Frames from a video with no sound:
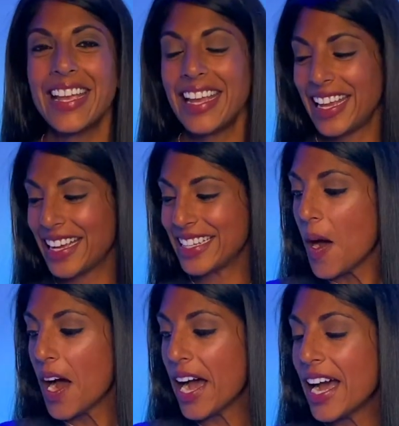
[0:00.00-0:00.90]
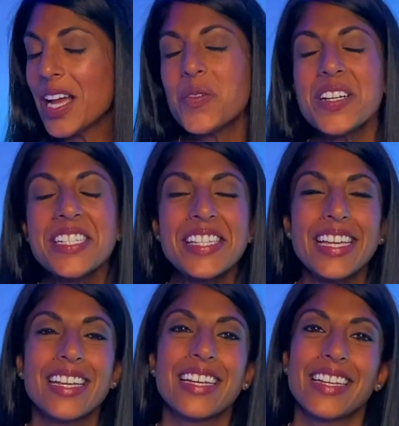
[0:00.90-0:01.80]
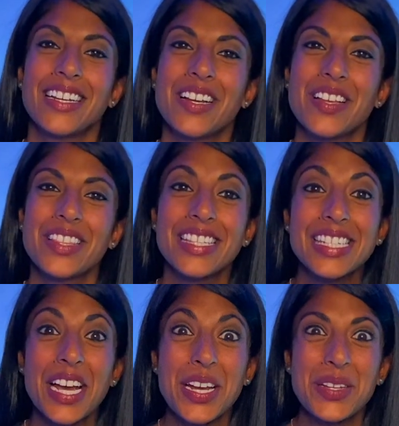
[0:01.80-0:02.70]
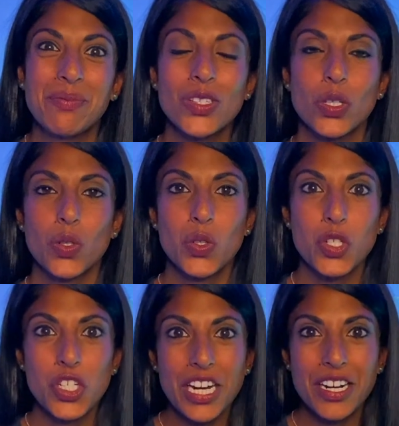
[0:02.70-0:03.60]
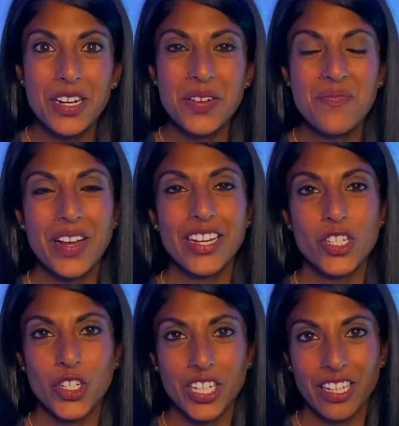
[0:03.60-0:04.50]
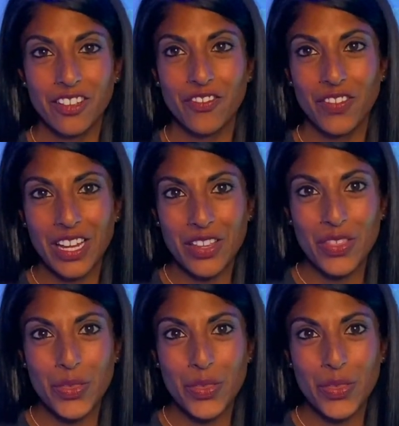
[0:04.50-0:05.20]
And I want to take this time to share my journey of faith